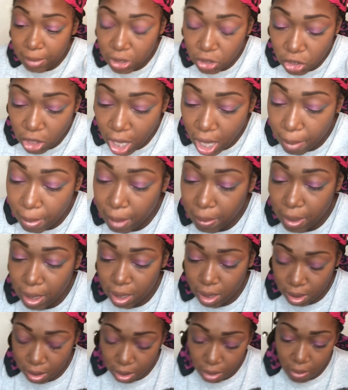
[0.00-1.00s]
a job, I'm
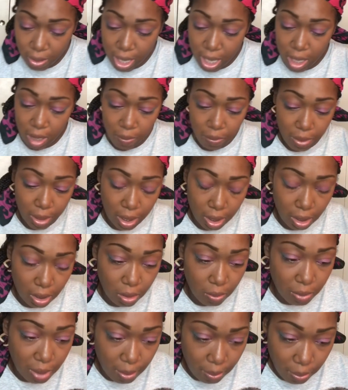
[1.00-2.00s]
going to go ahead and put a little
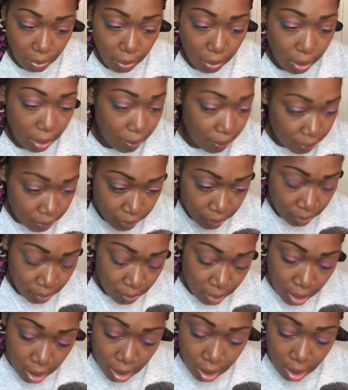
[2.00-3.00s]
bit more.
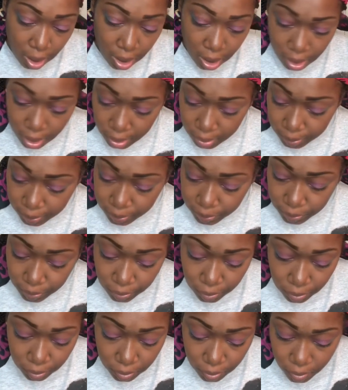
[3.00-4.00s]

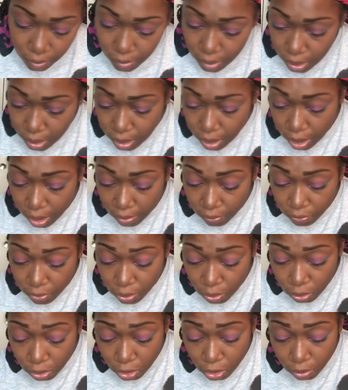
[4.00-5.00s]
If
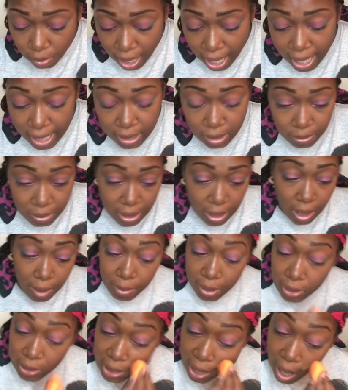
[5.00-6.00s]
YouTube has become
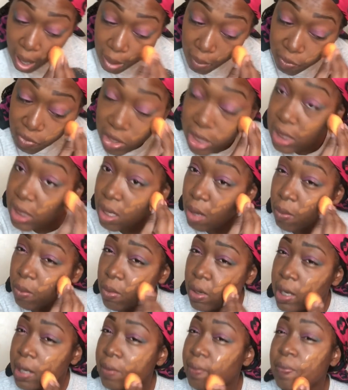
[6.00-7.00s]
a job for
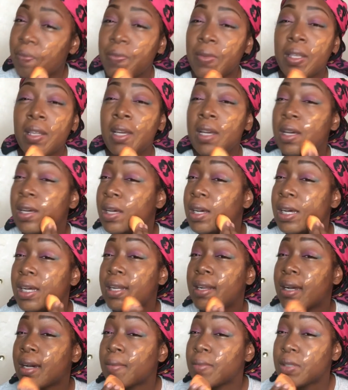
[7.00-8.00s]
someone, and
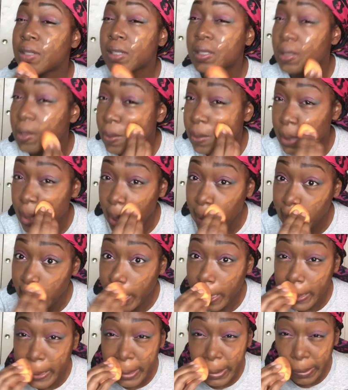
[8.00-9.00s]
now I'm just going, I think
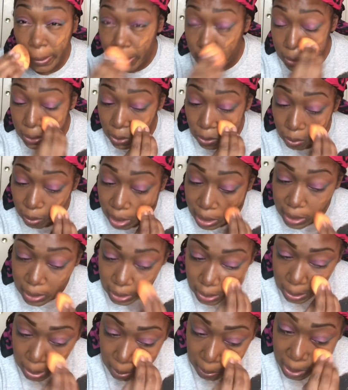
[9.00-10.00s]
I just put too
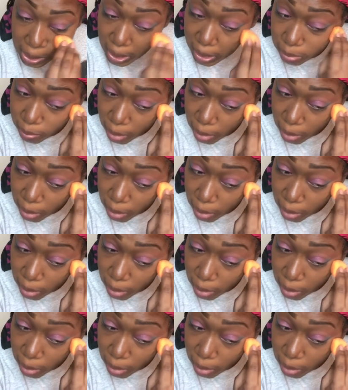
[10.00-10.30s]
much, because